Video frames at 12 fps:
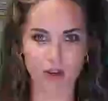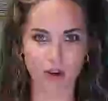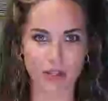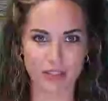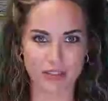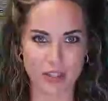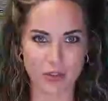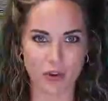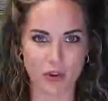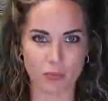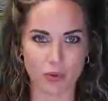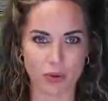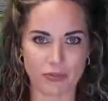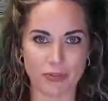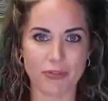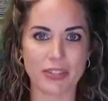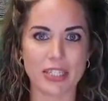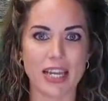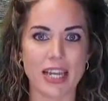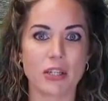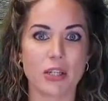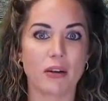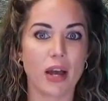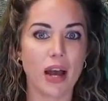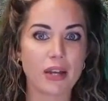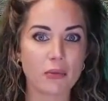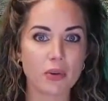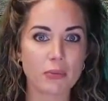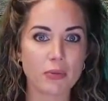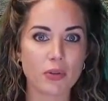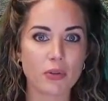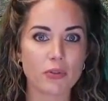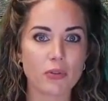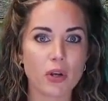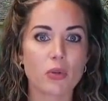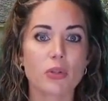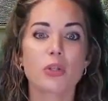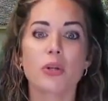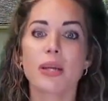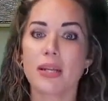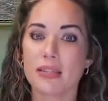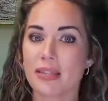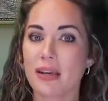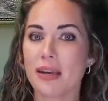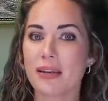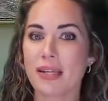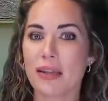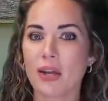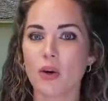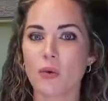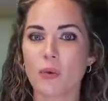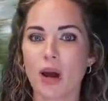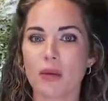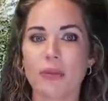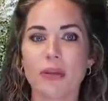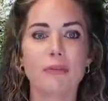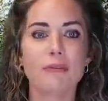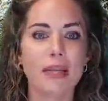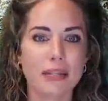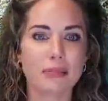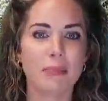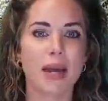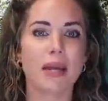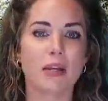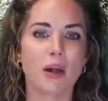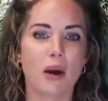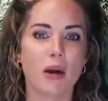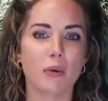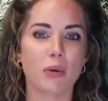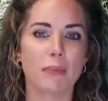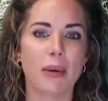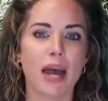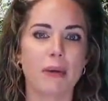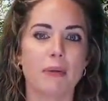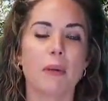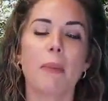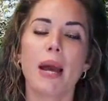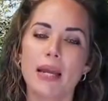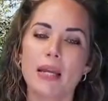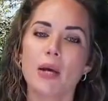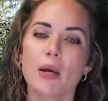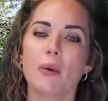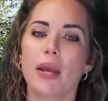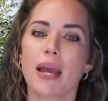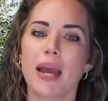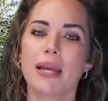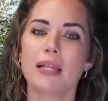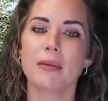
on a 0.15 acre lot with beautiful oak trees, this home offers a fenced backyard with a paved patio and a